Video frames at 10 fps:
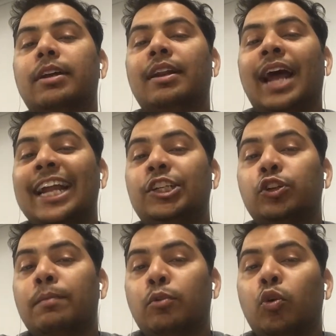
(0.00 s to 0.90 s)
write
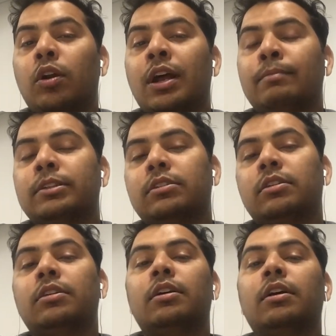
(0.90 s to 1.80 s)
your programs,
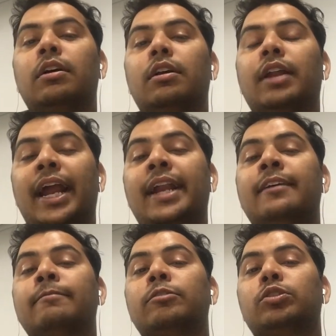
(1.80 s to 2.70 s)
right?
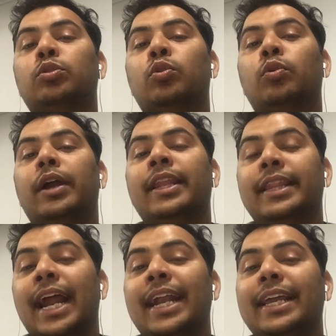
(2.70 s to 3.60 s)
So in
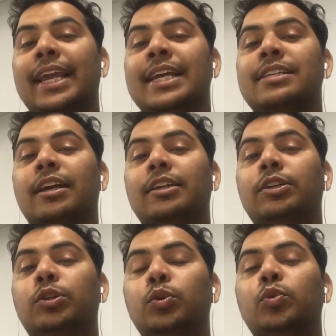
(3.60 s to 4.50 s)
that case,
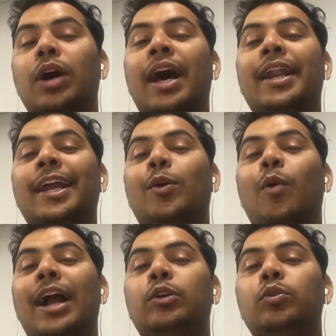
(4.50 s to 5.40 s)
you are
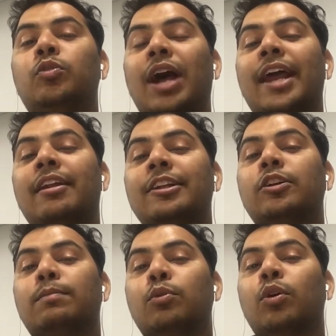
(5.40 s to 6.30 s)
required to dry run
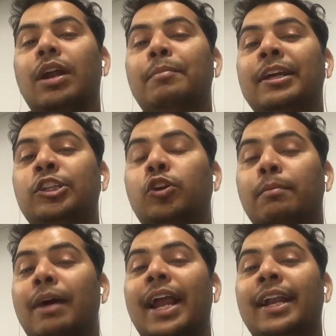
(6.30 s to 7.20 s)
your program in your
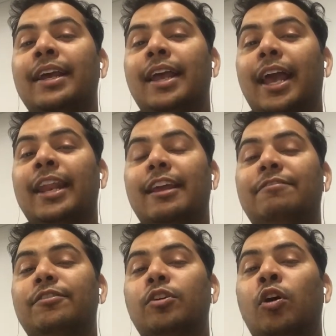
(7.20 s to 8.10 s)
mind, and
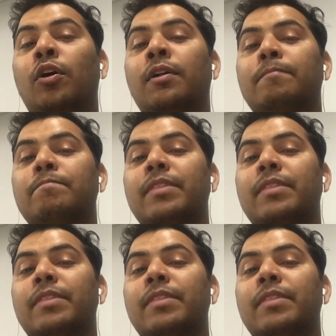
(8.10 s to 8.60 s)
if your